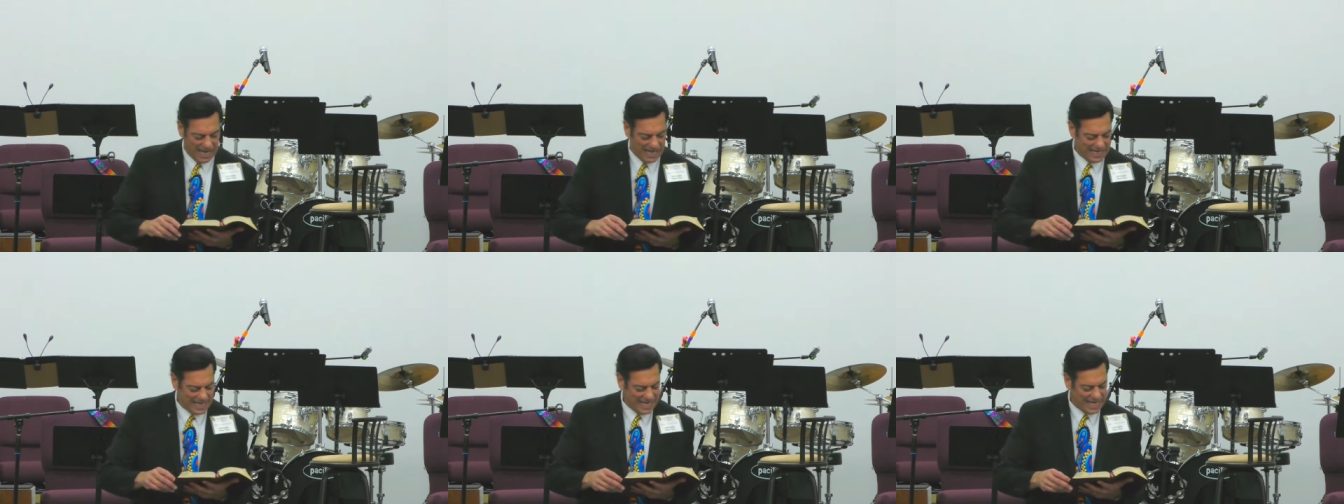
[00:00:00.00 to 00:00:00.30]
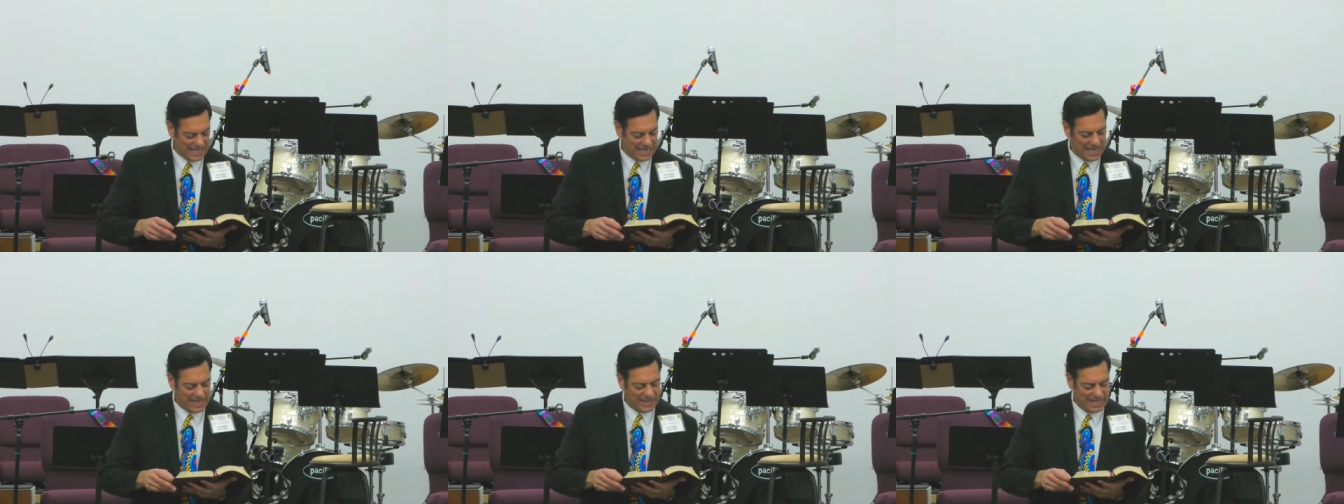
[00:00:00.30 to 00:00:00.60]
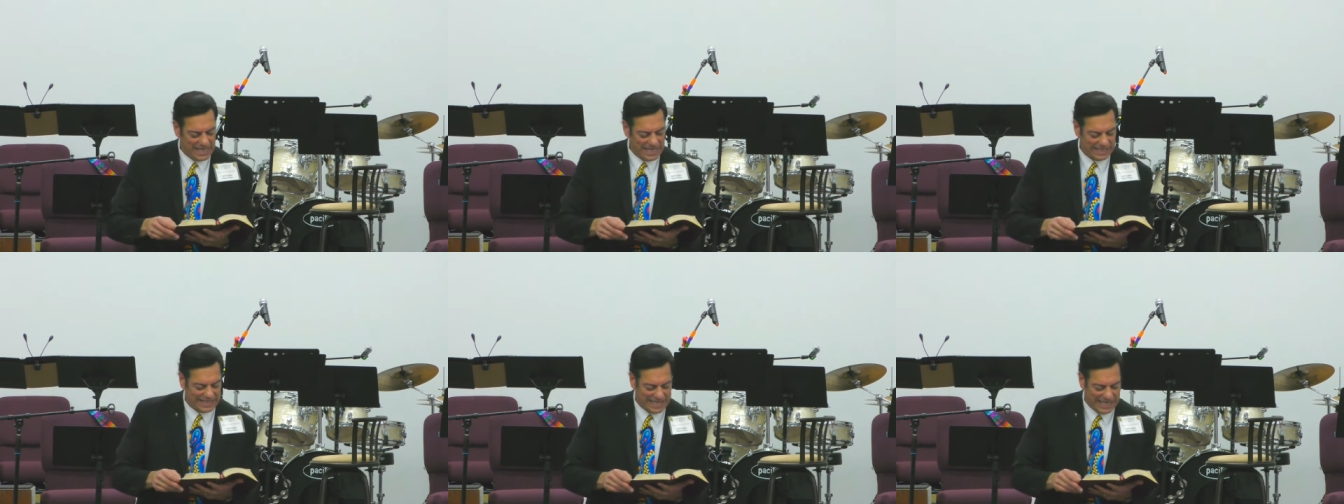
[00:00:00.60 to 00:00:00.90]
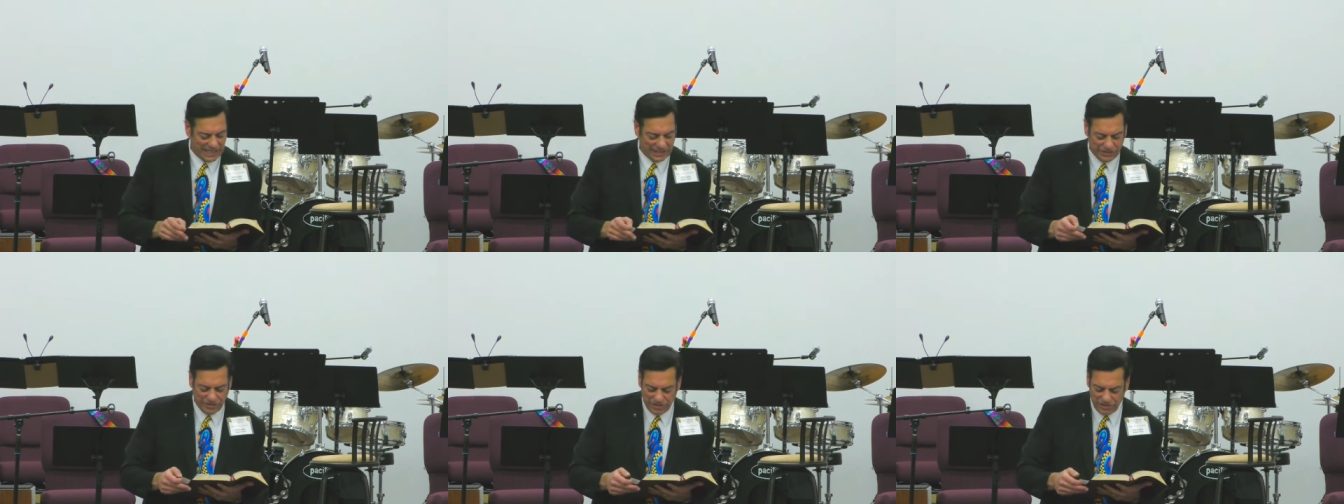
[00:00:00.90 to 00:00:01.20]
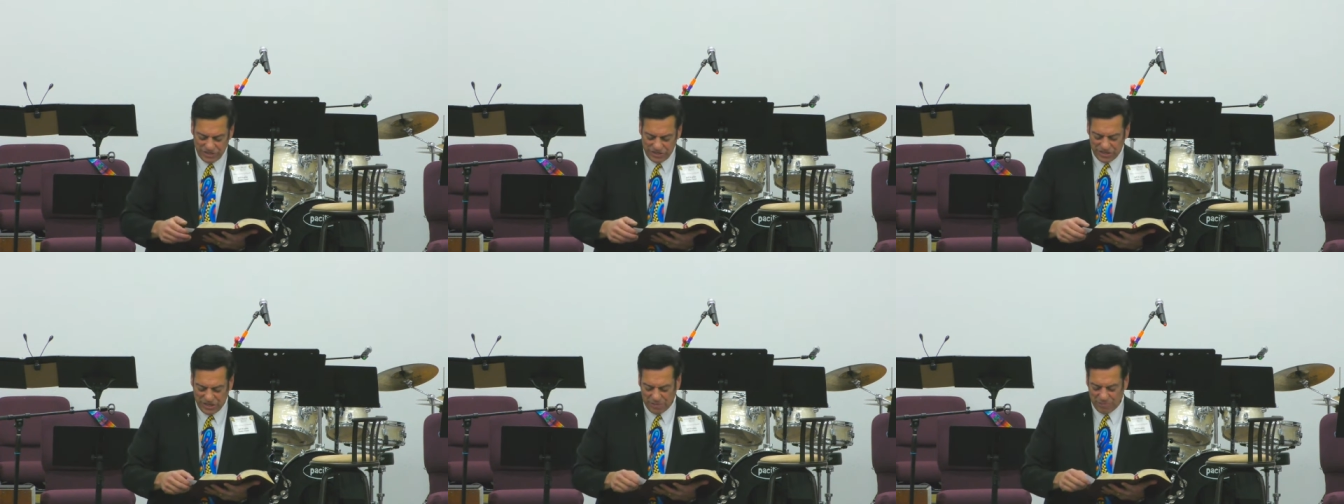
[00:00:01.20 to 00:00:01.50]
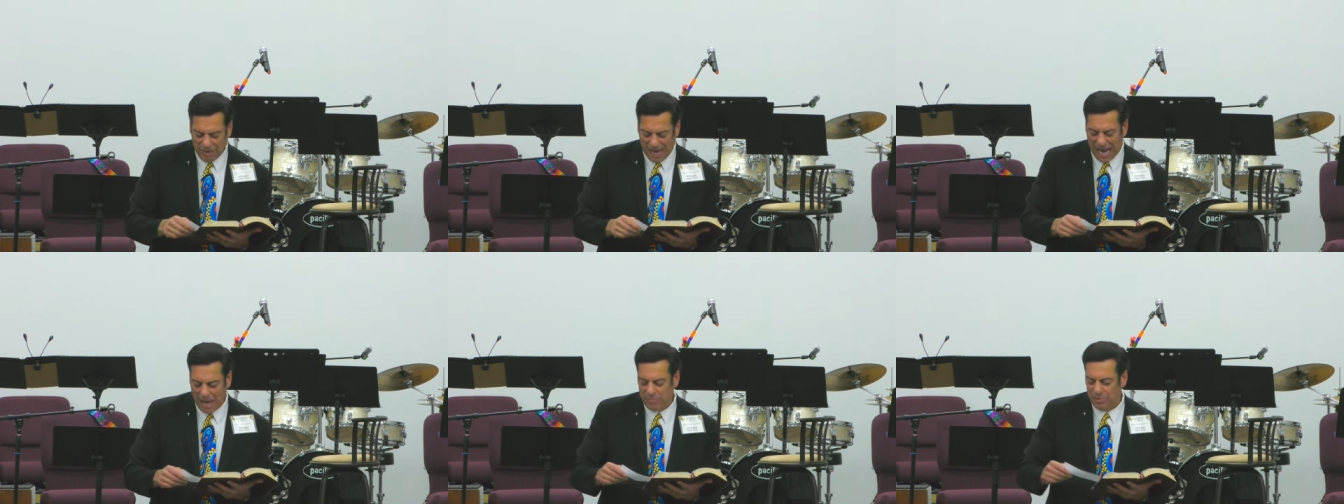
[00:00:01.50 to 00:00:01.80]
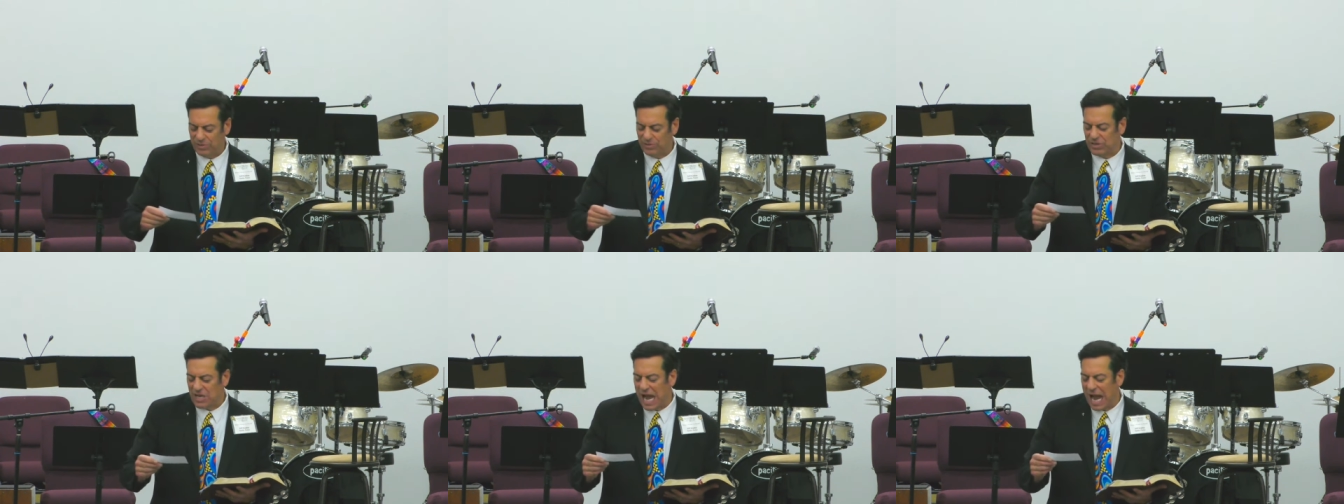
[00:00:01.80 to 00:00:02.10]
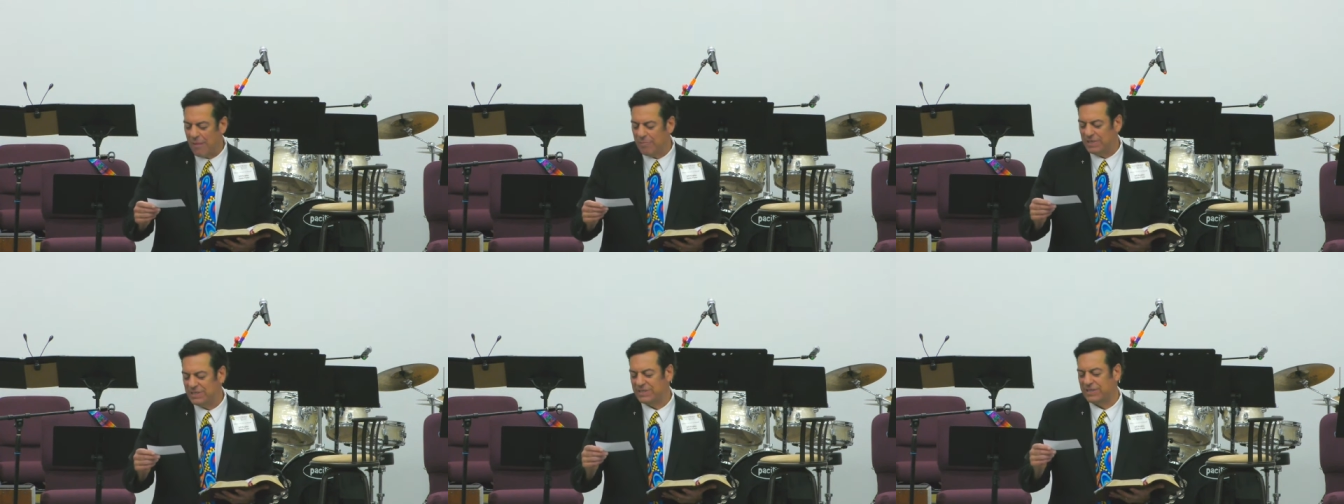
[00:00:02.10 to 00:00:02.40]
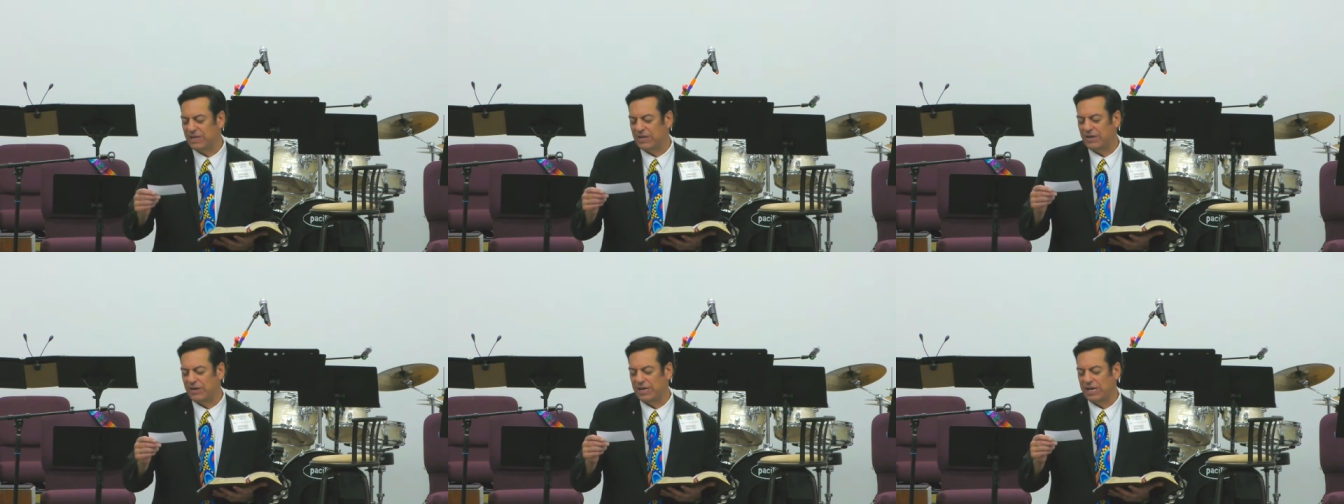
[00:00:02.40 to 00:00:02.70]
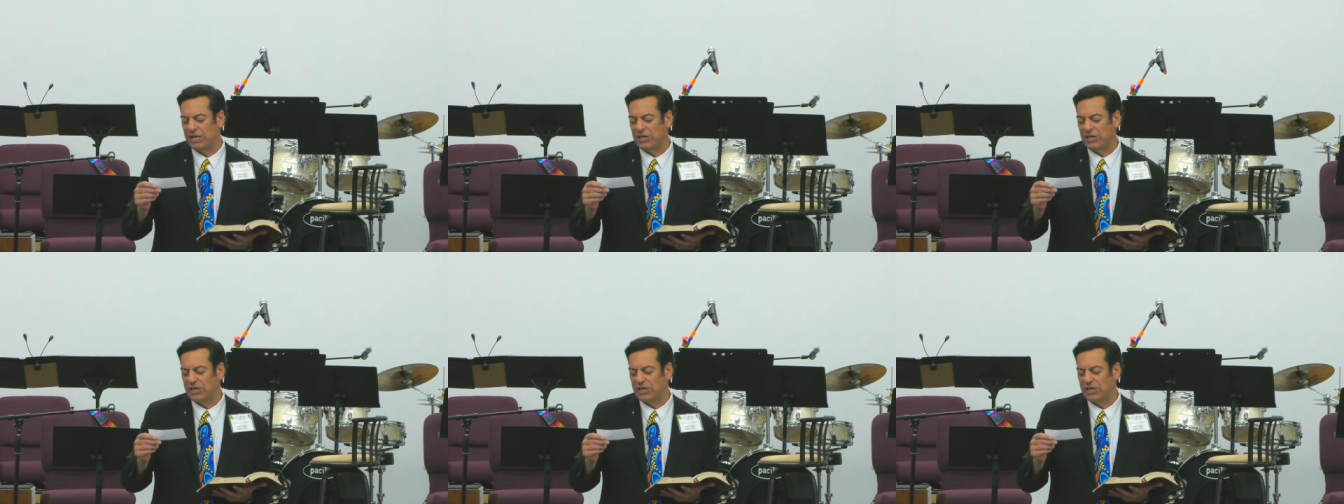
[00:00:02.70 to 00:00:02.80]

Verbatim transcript: In the Teacher's Bible Commentary,